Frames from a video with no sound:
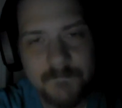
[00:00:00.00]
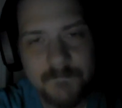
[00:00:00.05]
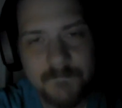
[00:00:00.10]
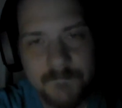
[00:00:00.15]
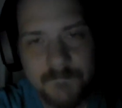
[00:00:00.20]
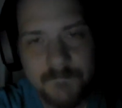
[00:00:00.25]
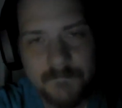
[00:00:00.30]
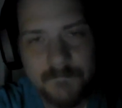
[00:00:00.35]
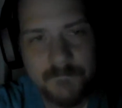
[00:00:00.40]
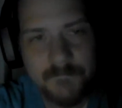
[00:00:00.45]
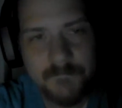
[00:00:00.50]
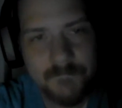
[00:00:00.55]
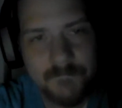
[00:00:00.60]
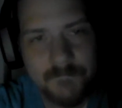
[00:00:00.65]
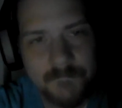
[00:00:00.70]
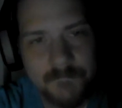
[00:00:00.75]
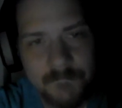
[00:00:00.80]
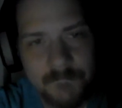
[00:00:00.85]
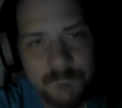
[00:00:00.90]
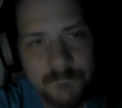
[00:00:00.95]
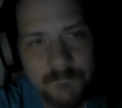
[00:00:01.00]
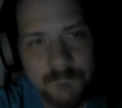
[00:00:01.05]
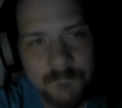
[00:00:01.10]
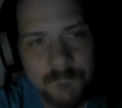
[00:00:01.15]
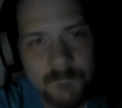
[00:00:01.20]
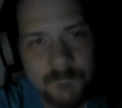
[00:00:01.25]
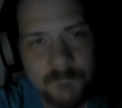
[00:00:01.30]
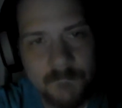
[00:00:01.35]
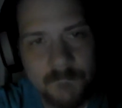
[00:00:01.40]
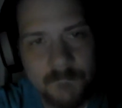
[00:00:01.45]

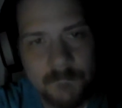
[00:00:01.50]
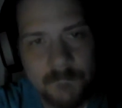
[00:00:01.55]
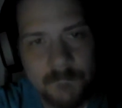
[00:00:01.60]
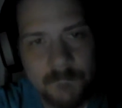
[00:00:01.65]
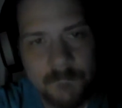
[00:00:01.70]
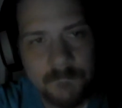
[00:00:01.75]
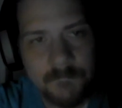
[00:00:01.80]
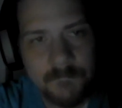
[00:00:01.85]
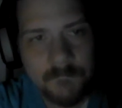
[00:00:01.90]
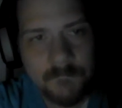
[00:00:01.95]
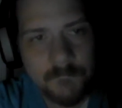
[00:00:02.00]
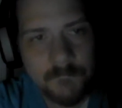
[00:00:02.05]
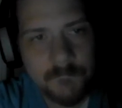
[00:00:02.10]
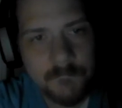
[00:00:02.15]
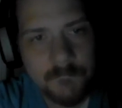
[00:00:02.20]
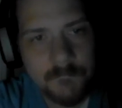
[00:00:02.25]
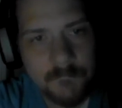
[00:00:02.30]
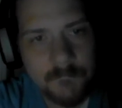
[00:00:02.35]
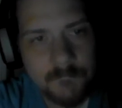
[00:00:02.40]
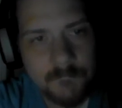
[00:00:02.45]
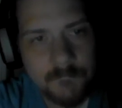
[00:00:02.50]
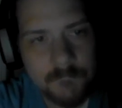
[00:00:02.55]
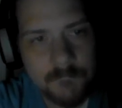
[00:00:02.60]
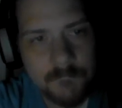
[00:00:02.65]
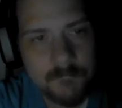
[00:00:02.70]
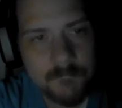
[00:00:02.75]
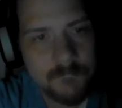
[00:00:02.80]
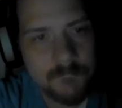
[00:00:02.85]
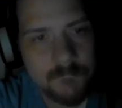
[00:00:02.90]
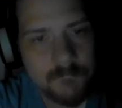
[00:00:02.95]

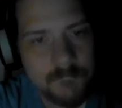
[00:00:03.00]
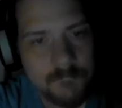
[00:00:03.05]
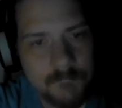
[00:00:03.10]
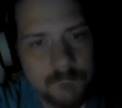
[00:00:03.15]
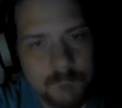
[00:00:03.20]
(silence)